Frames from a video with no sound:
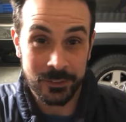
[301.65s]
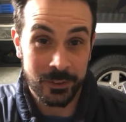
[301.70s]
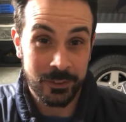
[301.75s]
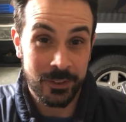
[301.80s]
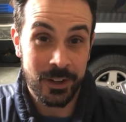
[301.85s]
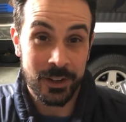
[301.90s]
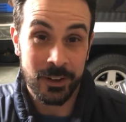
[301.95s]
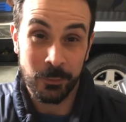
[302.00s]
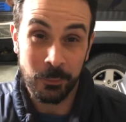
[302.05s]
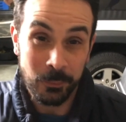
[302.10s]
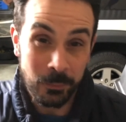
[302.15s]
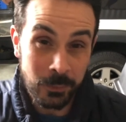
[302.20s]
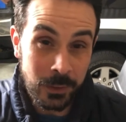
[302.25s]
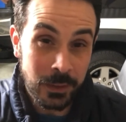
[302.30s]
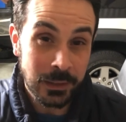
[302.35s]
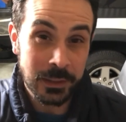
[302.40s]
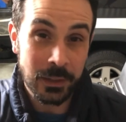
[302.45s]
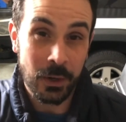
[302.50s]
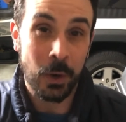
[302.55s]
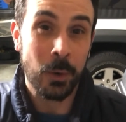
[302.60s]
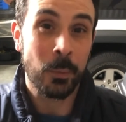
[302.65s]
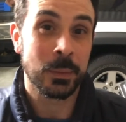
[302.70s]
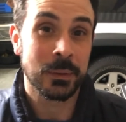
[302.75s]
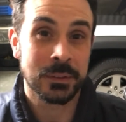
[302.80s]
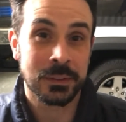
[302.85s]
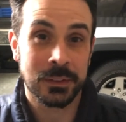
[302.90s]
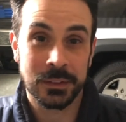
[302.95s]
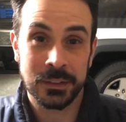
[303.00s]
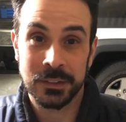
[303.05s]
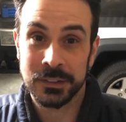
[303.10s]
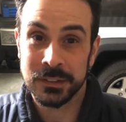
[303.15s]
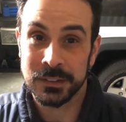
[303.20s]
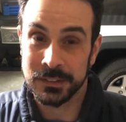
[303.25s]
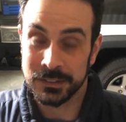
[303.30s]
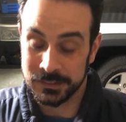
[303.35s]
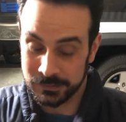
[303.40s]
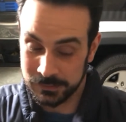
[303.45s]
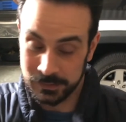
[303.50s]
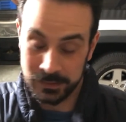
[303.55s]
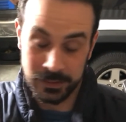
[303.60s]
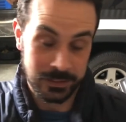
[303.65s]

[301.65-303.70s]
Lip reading: it or not, are really open to this because